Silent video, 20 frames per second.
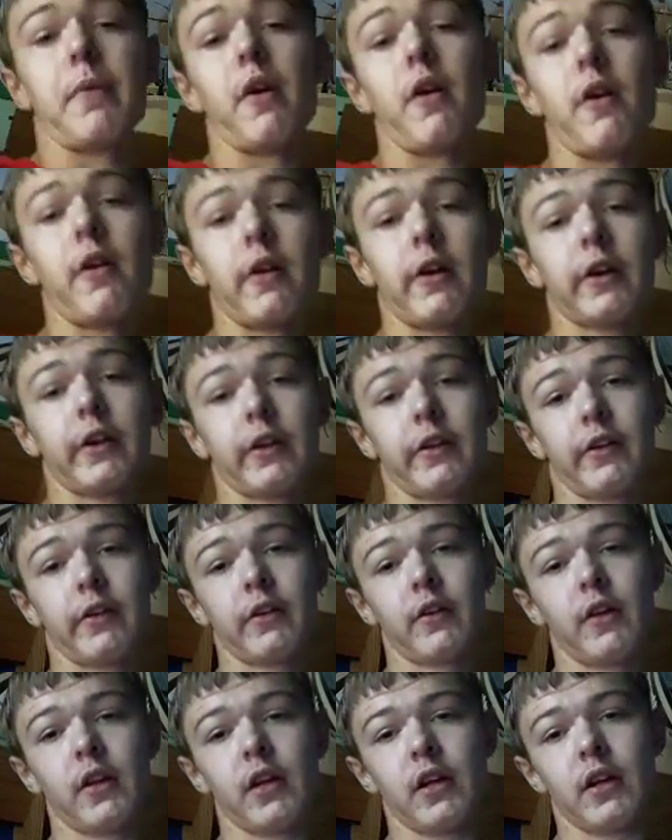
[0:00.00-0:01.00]
the park,
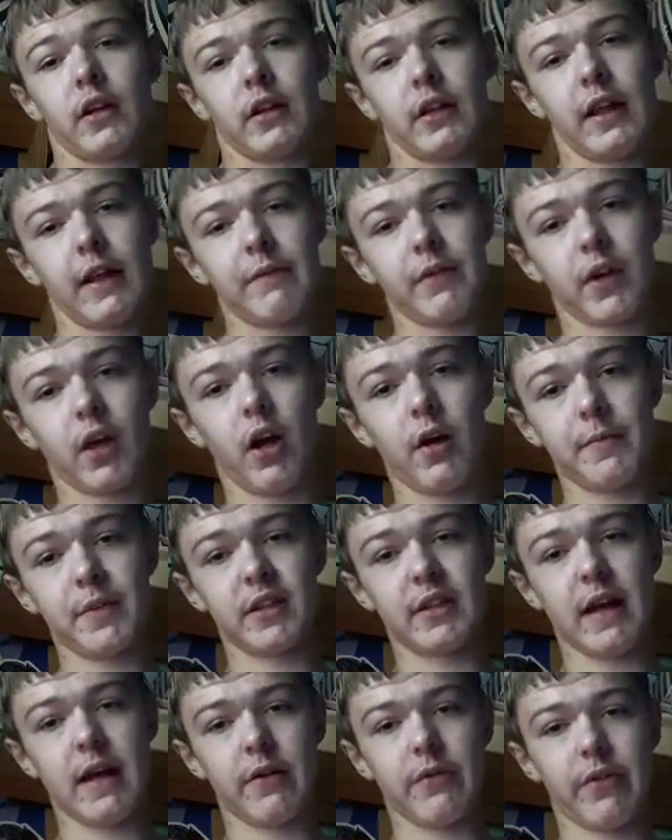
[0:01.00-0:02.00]
leave a
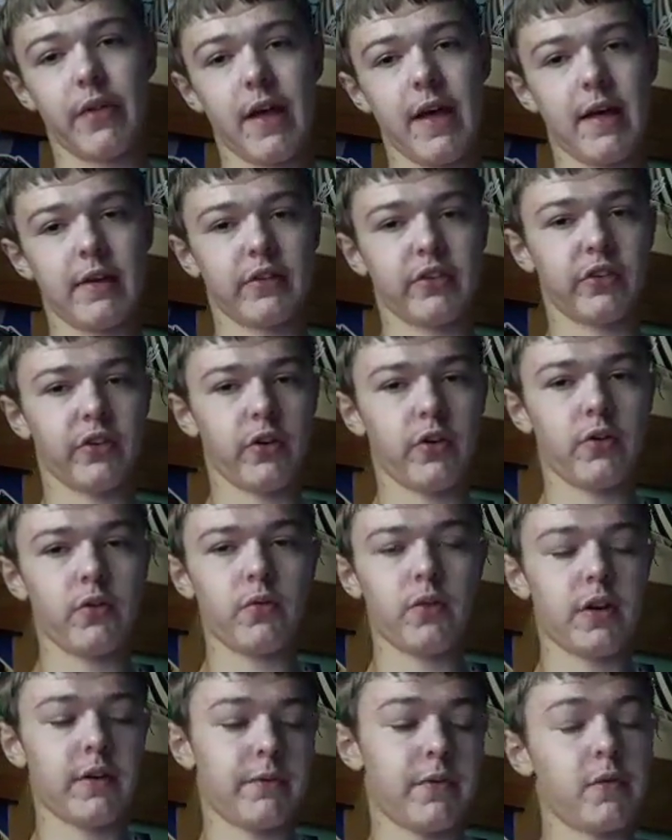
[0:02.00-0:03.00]
comment down there
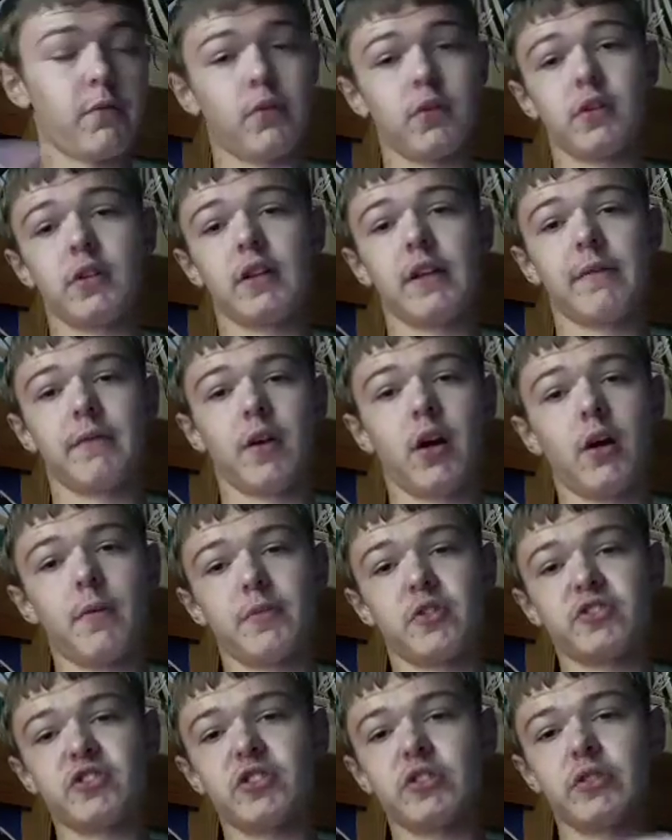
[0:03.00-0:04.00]
too. If you want to leave
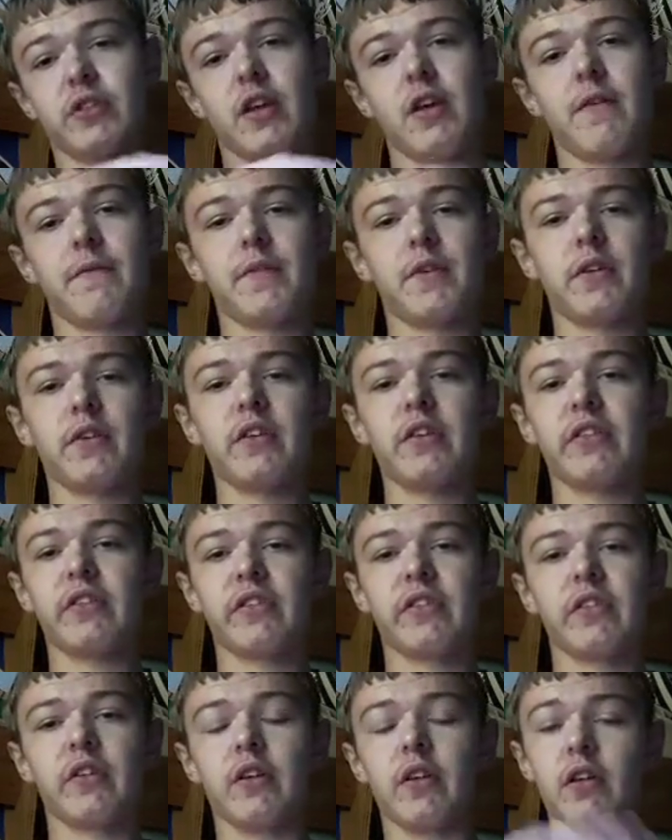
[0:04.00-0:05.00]
comments on the others,
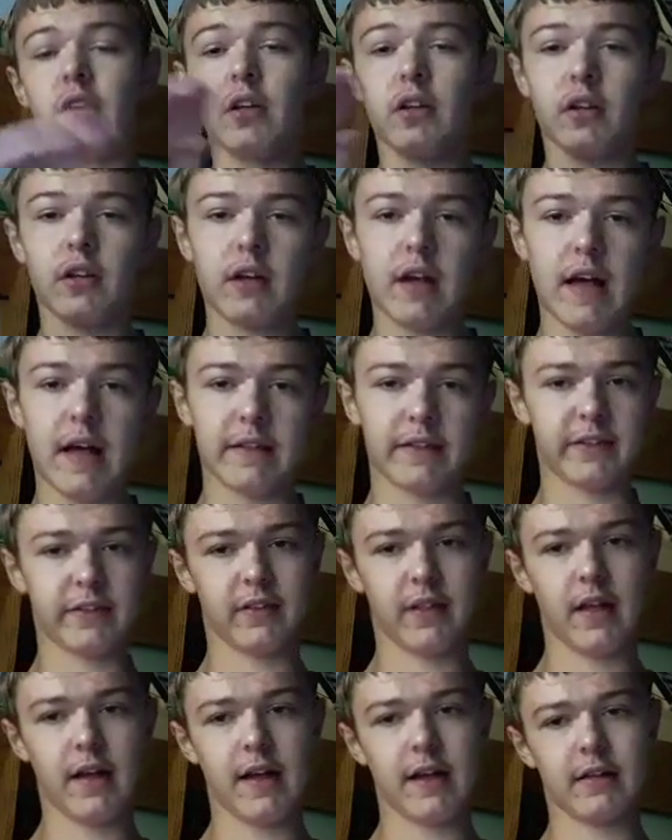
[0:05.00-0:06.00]
ask
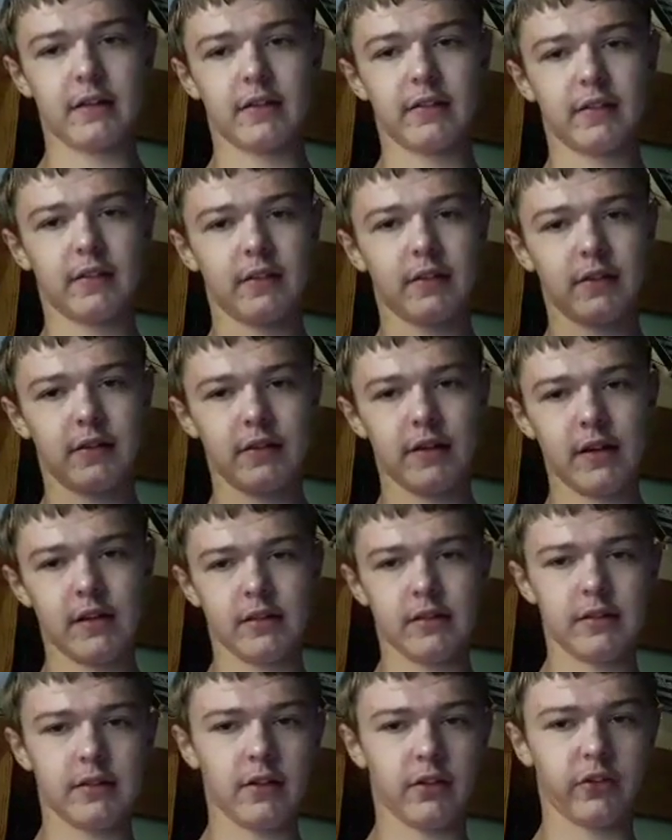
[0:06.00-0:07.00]
that
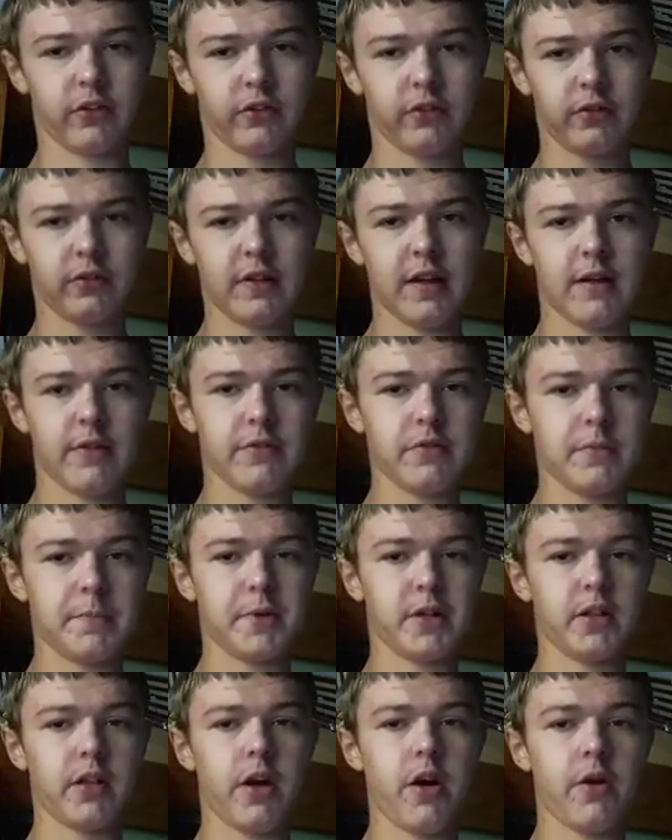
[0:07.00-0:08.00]
in this
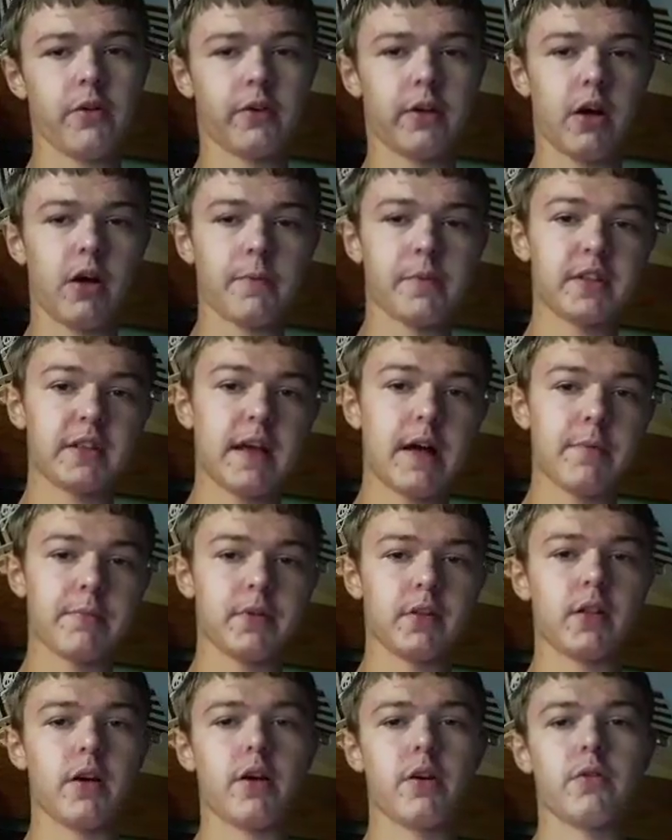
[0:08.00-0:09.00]
down below. Comment
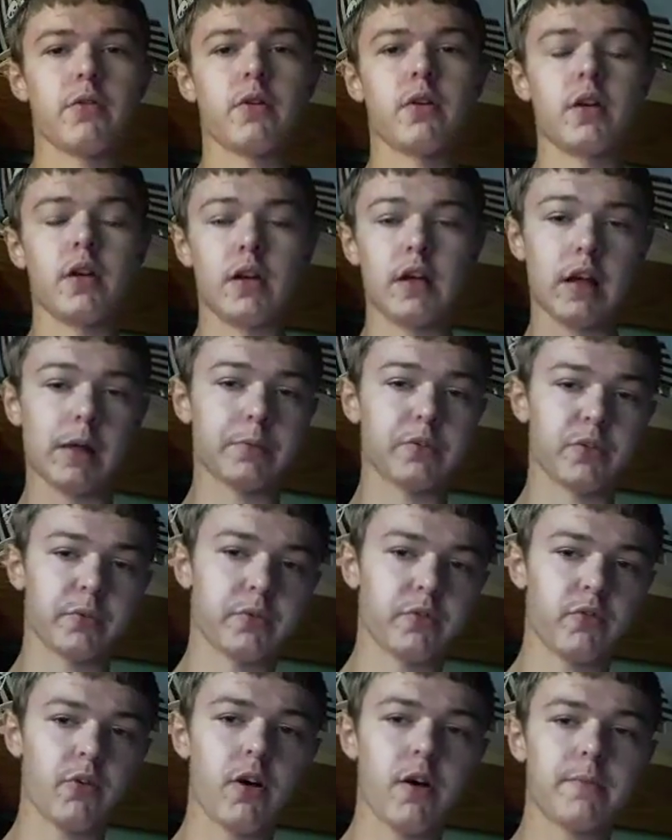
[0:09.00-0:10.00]
down below. And
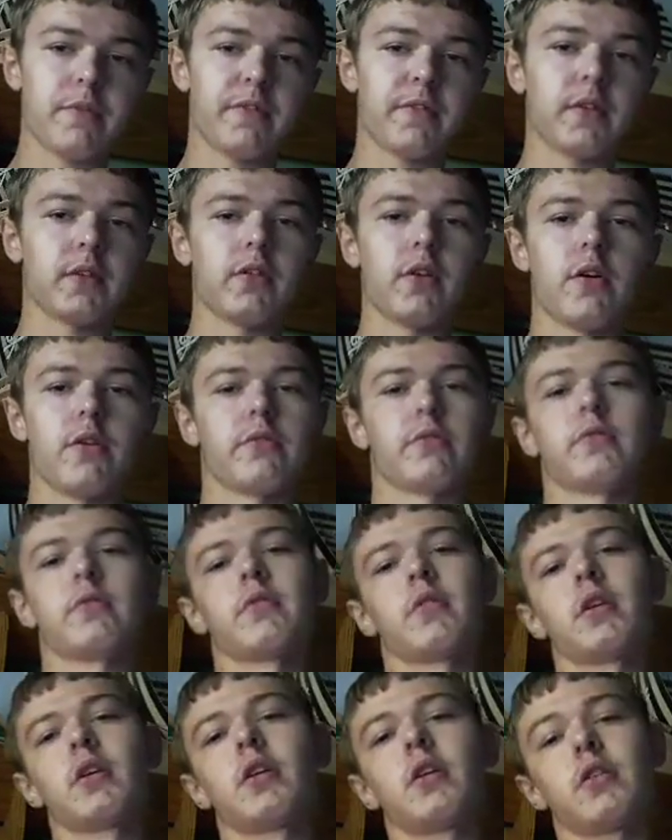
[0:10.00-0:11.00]
subscribe if you don't
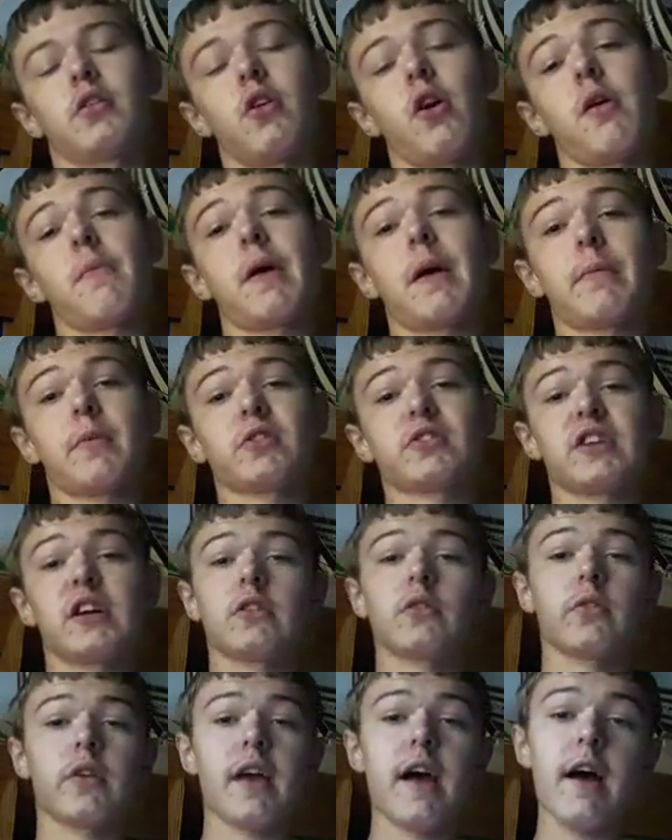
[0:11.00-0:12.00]
know about my
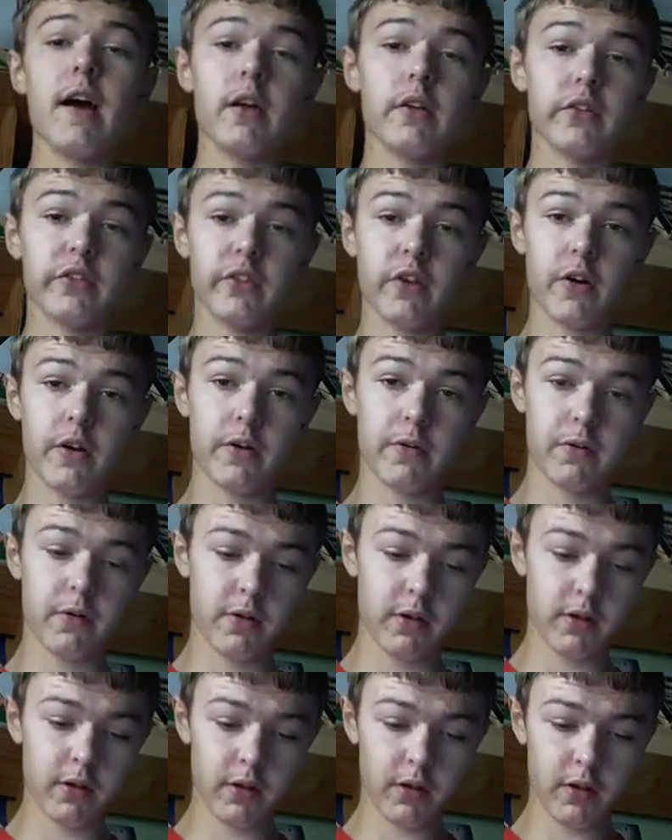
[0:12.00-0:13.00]
channel yet. So